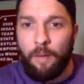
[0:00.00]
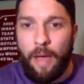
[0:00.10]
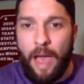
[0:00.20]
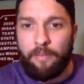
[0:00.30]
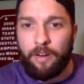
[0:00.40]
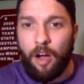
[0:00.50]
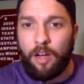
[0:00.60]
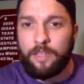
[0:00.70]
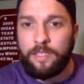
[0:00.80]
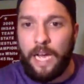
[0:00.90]
having
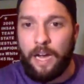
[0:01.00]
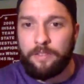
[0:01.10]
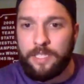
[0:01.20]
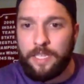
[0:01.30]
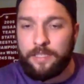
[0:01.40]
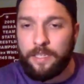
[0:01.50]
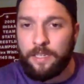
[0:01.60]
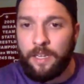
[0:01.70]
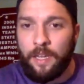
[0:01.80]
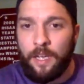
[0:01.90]
a down
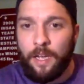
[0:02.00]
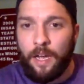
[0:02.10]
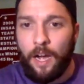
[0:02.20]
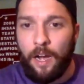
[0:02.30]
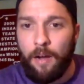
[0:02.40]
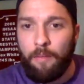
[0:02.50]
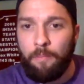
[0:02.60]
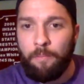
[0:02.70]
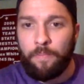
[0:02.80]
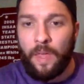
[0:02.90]
season.
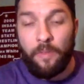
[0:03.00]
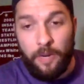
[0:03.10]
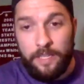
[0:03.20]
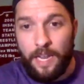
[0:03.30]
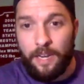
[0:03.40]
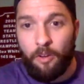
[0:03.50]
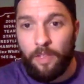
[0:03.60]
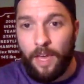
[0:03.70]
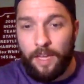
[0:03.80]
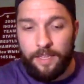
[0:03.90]
And the reason I know
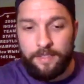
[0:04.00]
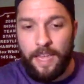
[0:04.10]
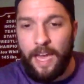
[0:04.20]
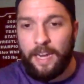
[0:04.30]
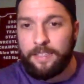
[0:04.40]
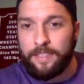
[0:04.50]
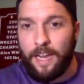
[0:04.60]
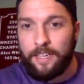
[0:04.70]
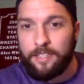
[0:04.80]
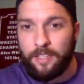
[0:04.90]
that, his caddy is
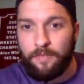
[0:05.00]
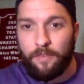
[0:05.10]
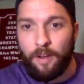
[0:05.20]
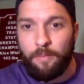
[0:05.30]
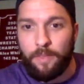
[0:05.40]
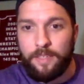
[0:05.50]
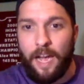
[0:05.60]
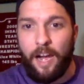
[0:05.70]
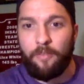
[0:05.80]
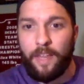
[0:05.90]
actually from the
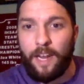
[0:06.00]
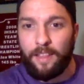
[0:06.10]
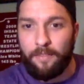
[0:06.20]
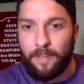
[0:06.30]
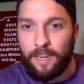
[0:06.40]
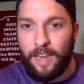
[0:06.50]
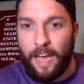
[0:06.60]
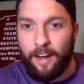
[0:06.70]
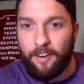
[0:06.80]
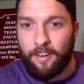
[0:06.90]
town that I live in
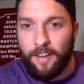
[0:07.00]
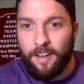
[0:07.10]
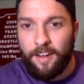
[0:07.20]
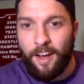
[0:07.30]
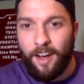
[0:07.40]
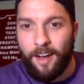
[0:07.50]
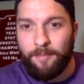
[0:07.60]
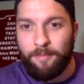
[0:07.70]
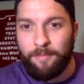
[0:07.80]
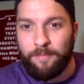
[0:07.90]
now.
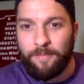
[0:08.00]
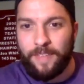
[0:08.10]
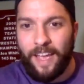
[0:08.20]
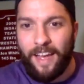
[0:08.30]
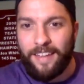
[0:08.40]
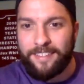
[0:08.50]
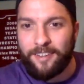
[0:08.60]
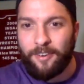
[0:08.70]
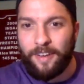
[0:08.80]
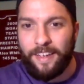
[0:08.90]
Yeah,
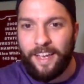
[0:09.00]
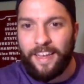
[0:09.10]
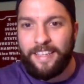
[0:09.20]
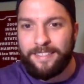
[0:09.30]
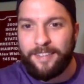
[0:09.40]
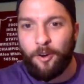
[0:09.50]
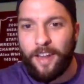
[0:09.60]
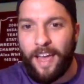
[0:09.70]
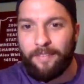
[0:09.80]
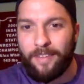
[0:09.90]
so he's
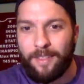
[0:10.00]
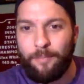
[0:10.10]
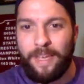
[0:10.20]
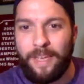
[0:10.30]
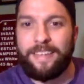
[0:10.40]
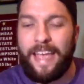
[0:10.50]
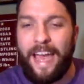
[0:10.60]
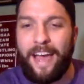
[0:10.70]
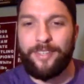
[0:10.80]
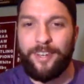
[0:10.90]
known to have like the biggest
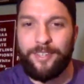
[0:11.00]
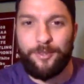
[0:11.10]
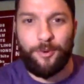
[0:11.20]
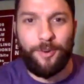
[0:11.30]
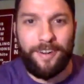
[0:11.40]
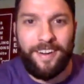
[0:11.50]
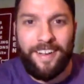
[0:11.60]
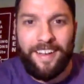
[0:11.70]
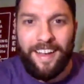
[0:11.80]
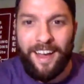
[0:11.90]
calves on tour,
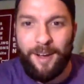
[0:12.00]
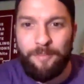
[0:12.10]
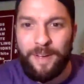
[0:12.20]
but